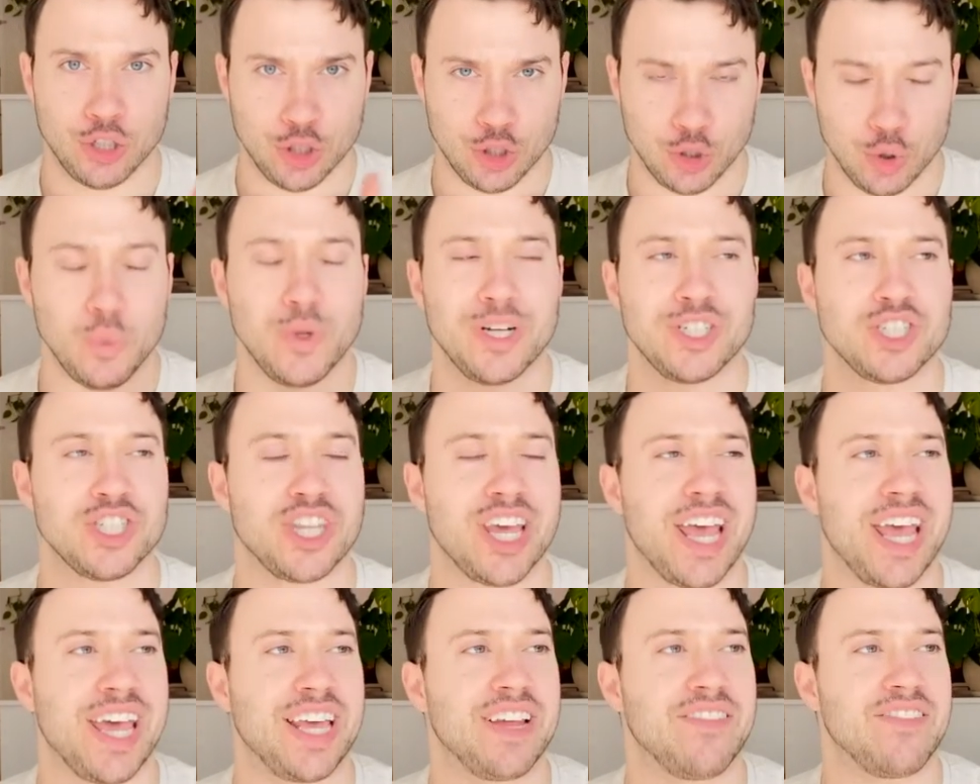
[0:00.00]
to which
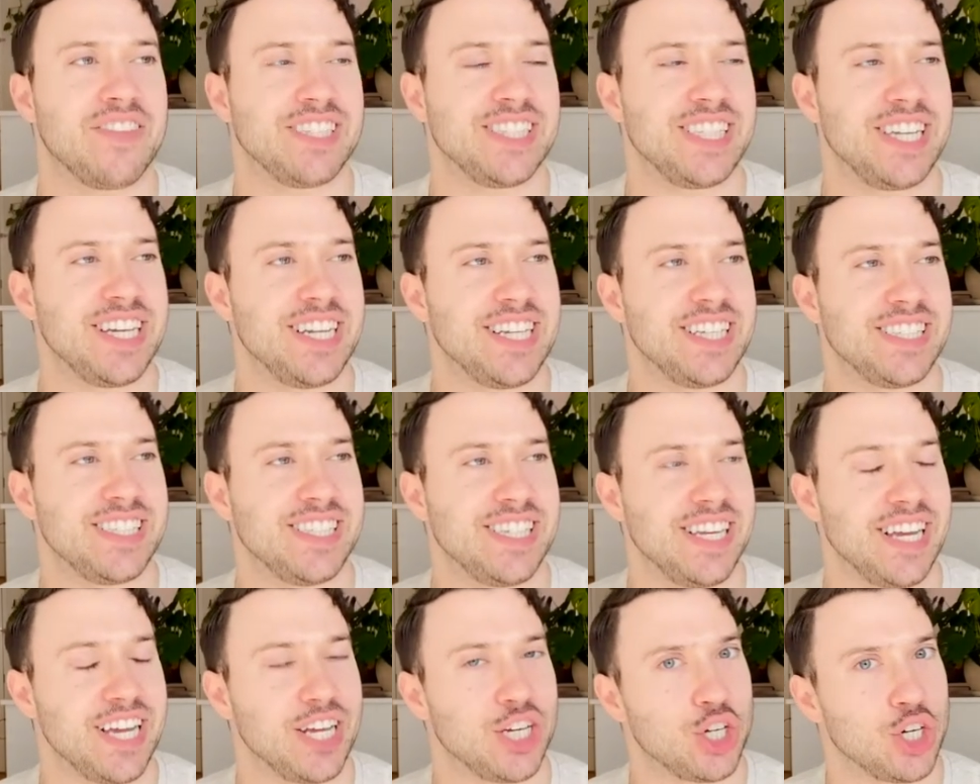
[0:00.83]
the head of the
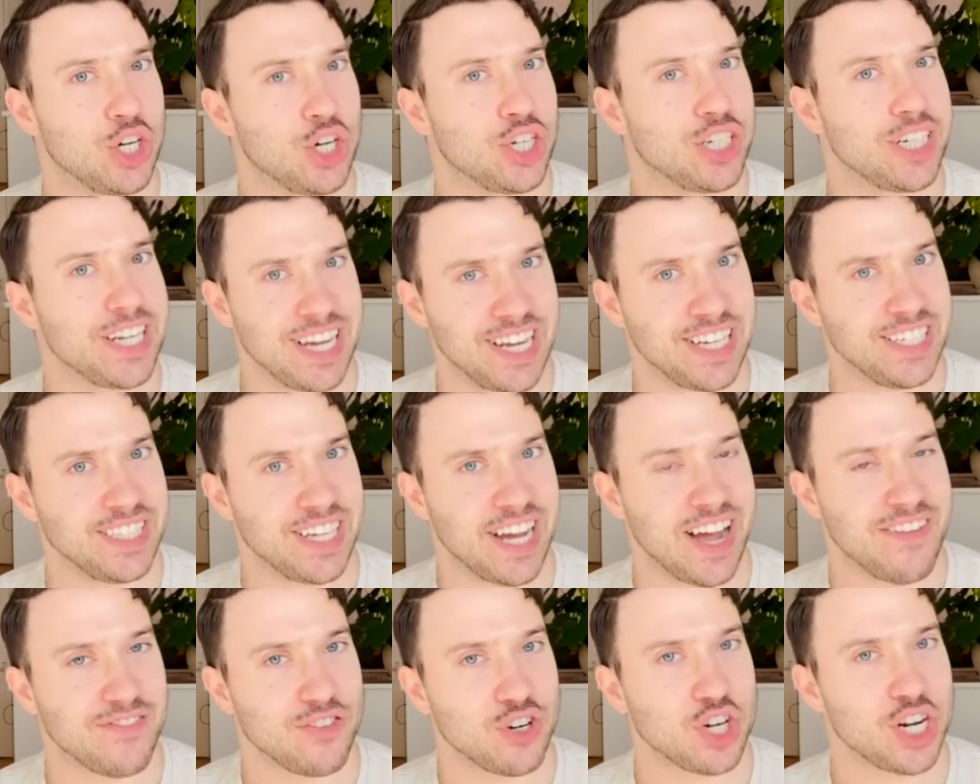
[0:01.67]
CDC in her
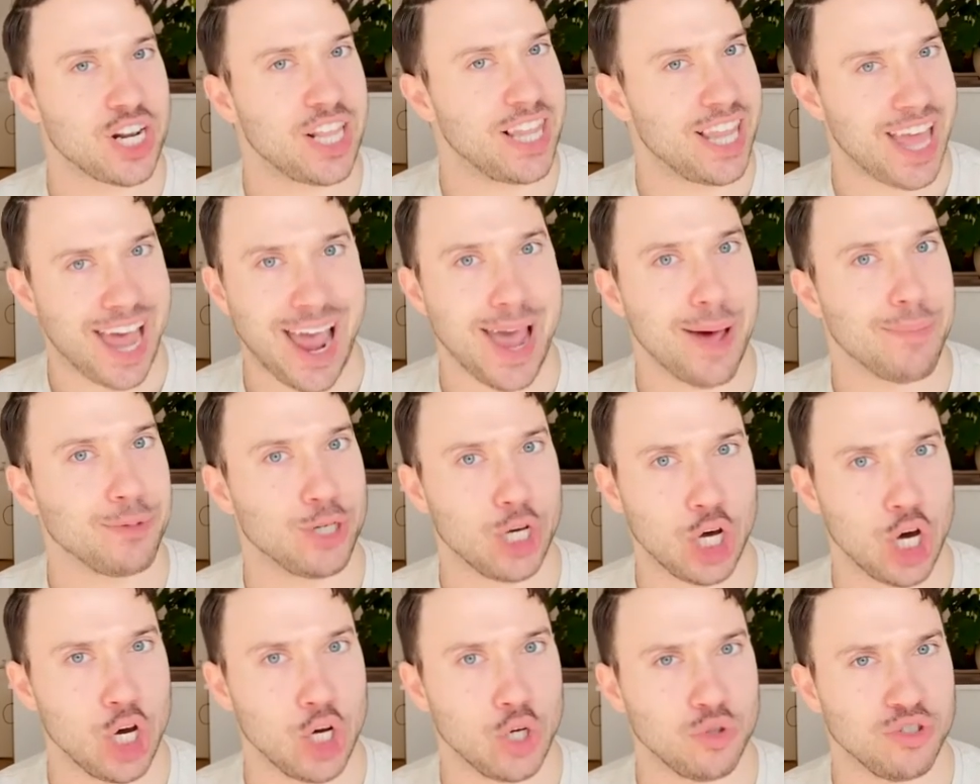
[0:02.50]
kitten-covered lab
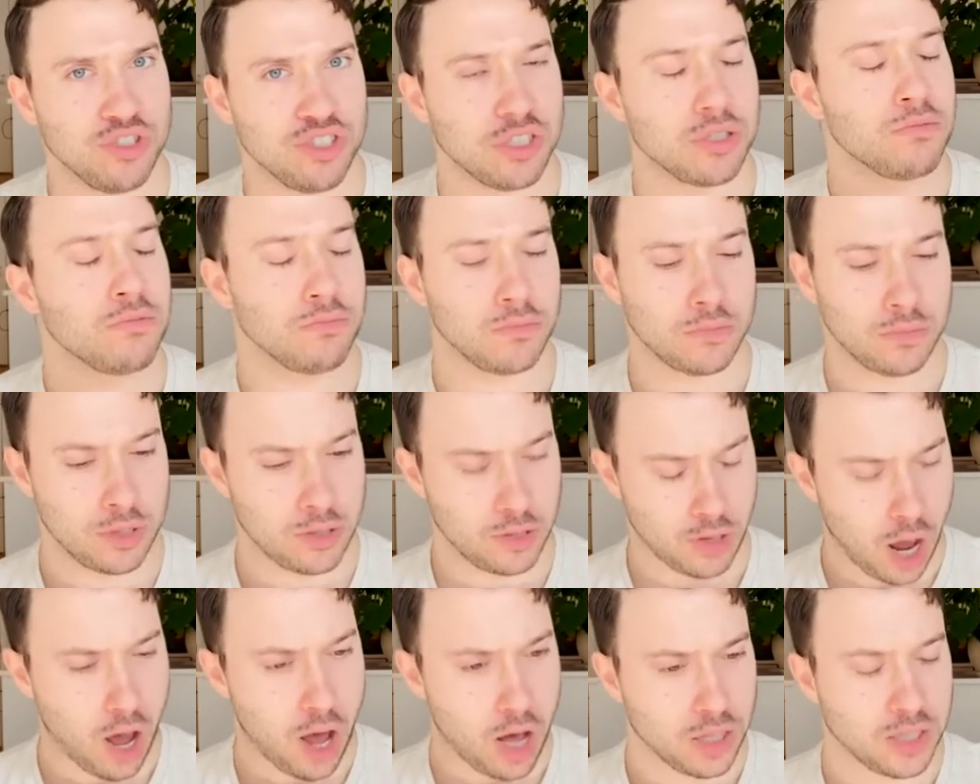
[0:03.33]
coat
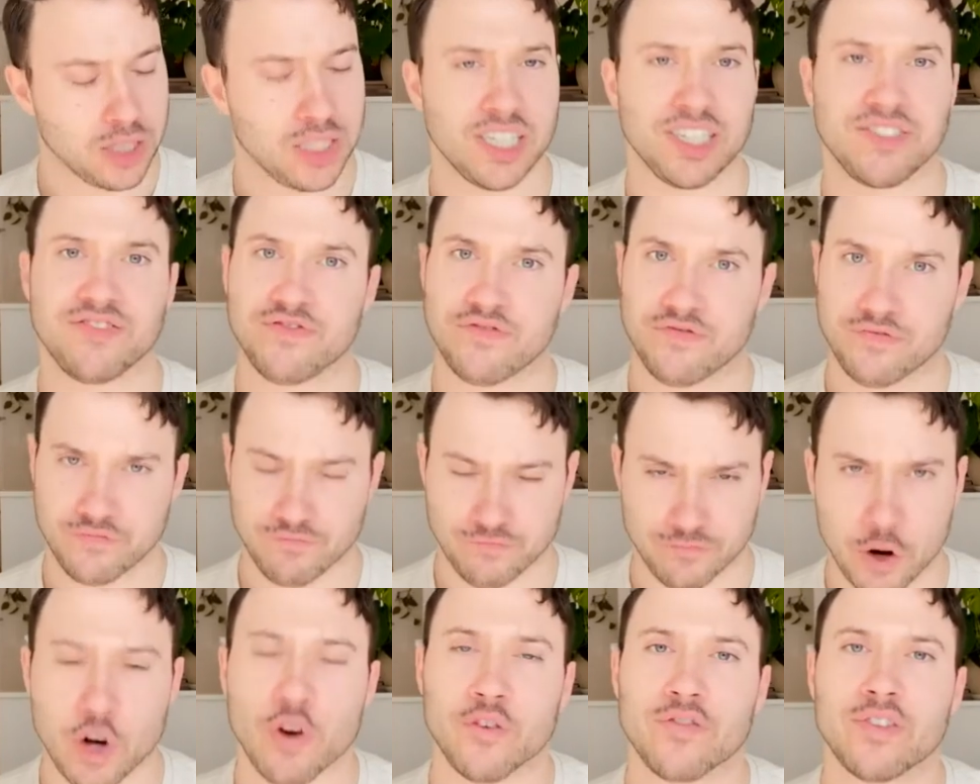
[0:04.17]
nods and
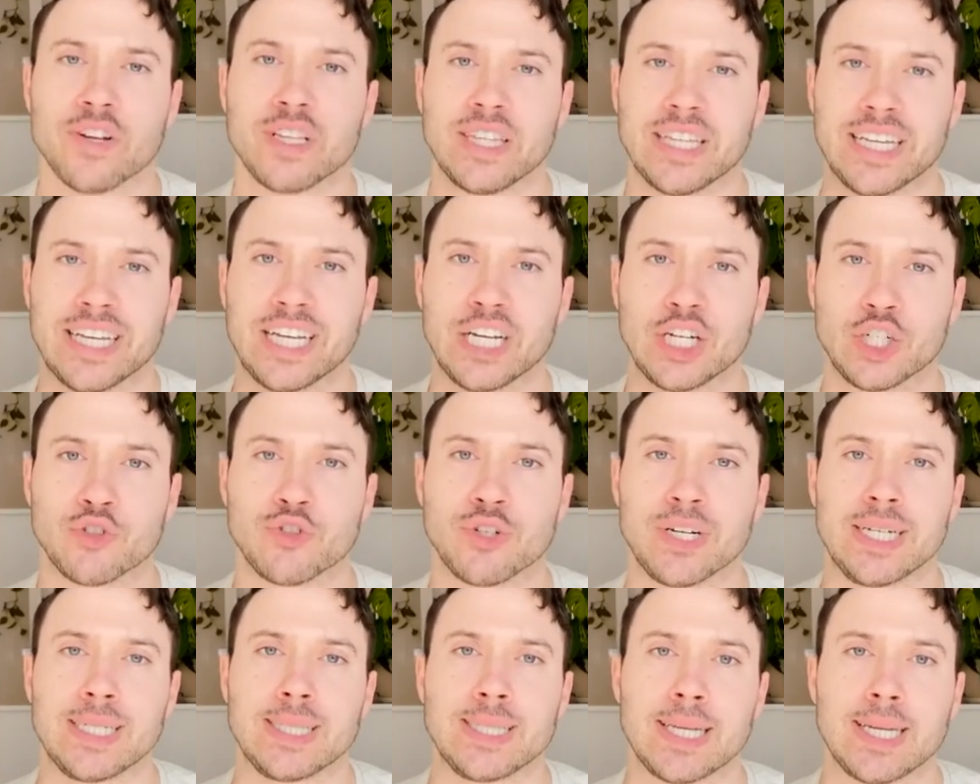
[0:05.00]
fervently
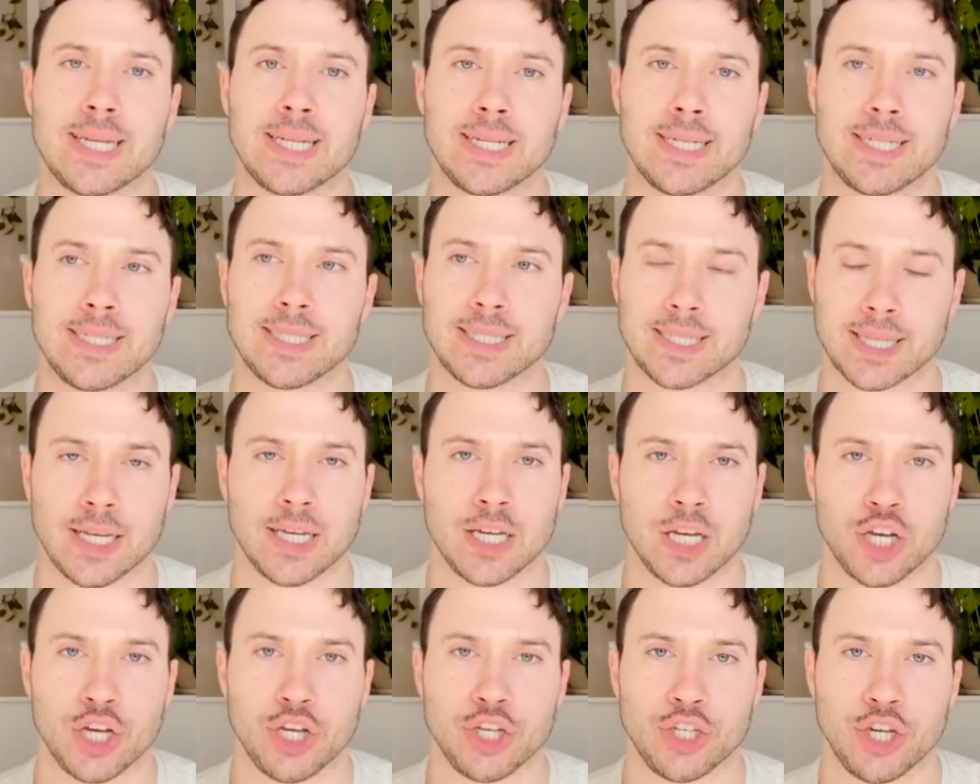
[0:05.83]
agrees that he's,
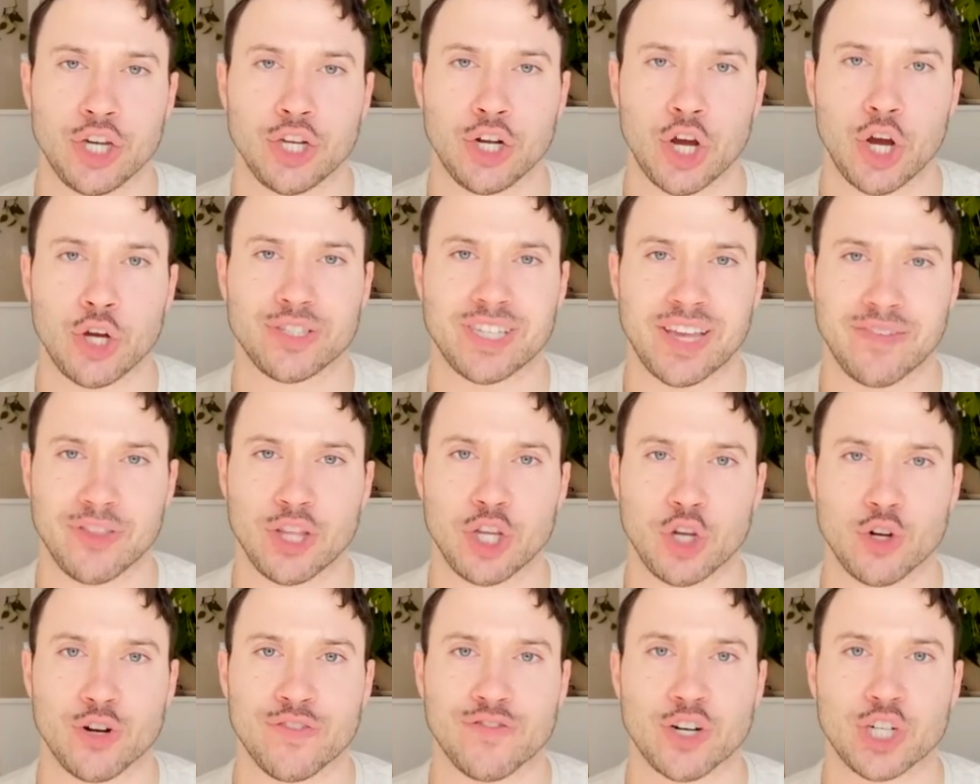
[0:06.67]
you know, saved
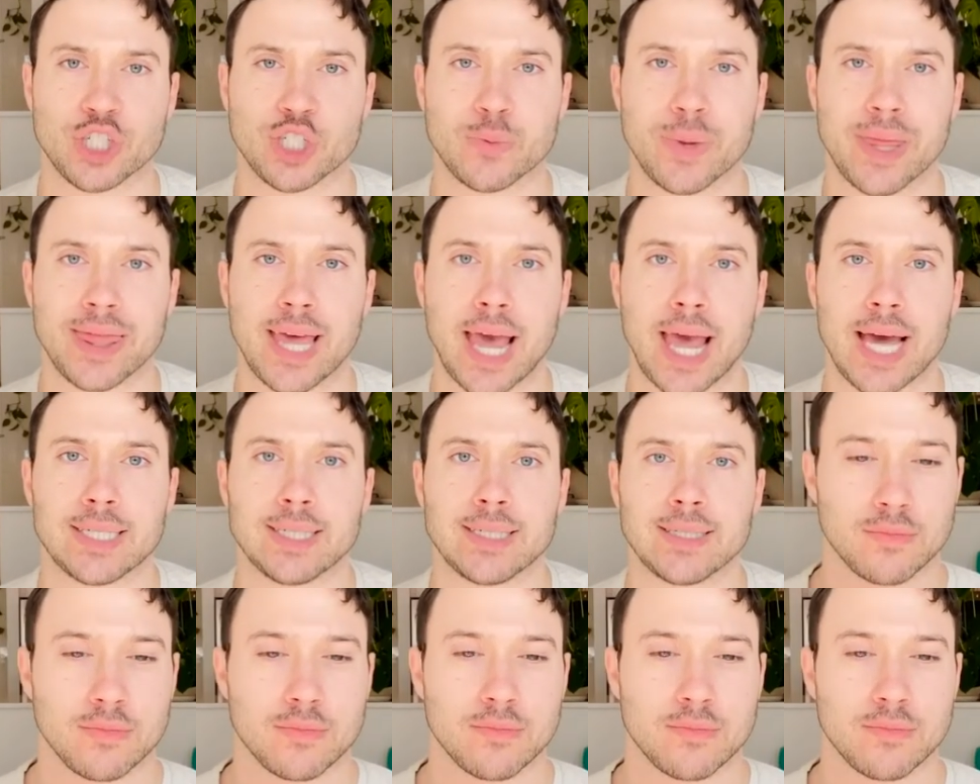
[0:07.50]
the universe with that.